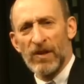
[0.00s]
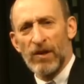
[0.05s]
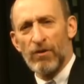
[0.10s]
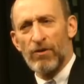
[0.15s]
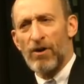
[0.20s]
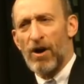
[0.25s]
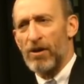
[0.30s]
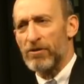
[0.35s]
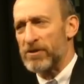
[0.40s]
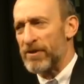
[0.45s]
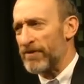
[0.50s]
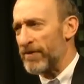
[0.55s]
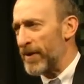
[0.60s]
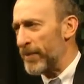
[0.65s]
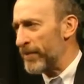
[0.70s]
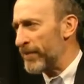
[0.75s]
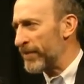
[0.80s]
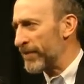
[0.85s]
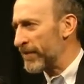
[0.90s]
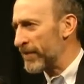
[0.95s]
Who knows of
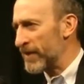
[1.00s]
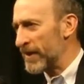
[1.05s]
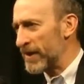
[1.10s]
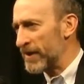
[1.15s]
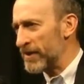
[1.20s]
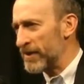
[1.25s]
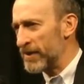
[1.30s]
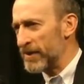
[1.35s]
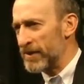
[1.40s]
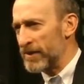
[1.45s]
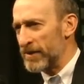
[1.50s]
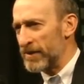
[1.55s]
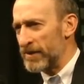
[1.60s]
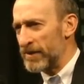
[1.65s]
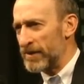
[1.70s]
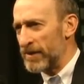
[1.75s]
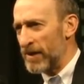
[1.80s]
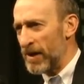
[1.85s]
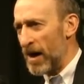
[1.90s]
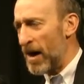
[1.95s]
him?
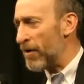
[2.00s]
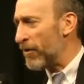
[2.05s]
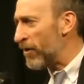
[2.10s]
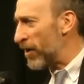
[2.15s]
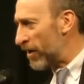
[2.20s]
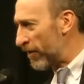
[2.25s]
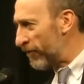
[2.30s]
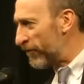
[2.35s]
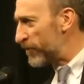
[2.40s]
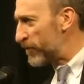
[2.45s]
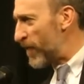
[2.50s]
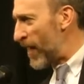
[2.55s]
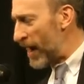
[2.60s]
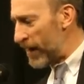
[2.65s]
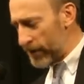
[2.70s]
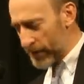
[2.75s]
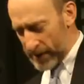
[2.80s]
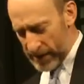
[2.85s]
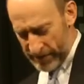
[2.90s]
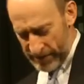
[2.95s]
Oh, good, a
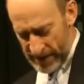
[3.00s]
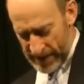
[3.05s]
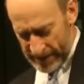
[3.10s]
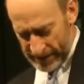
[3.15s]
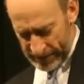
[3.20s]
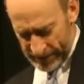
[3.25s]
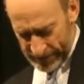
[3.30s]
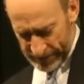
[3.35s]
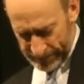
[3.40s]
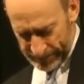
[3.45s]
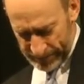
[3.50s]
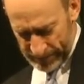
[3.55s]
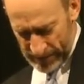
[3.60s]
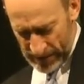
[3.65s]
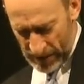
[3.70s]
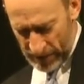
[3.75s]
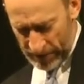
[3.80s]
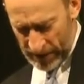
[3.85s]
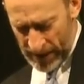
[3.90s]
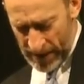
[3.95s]
smattering of hands,
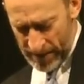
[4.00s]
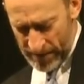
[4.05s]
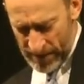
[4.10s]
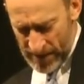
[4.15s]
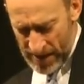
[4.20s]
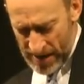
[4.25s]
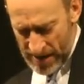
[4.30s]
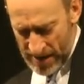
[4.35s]
okay?